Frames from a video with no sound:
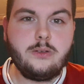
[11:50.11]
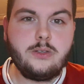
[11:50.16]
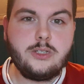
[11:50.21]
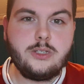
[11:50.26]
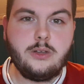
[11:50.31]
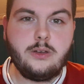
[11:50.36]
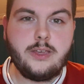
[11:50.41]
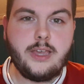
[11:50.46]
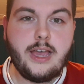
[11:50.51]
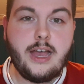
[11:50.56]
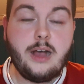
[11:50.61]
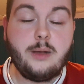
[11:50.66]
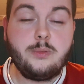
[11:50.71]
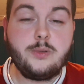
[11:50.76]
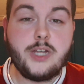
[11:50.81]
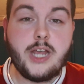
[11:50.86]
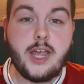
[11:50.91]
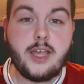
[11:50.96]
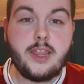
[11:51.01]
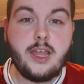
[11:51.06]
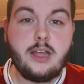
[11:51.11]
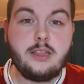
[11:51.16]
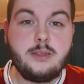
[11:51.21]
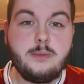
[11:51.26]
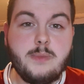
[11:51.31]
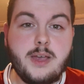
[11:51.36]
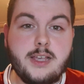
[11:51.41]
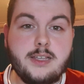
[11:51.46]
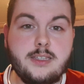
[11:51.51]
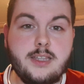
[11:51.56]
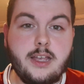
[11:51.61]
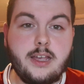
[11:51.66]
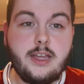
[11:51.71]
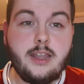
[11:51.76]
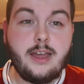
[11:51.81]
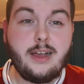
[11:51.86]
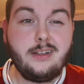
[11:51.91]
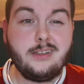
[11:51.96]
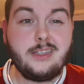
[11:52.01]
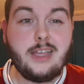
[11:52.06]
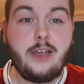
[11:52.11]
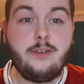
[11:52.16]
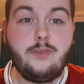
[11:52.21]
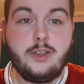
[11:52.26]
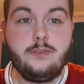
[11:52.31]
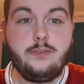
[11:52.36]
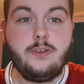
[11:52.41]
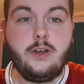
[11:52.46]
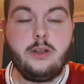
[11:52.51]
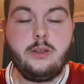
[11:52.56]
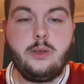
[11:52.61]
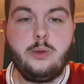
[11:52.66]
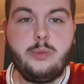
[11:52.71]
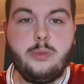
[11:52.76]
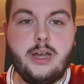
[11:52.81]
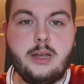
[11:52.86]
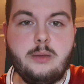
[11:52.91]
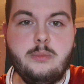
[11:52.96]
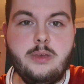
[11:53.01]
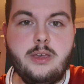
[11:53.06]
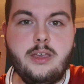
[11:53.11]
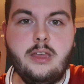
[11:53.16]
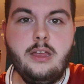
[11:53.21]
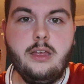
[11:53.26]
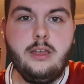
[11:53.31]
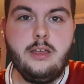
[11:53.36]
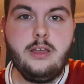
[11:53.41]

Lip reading: So yeah, I'll check that domestic and I'll definitely follow you back, mate.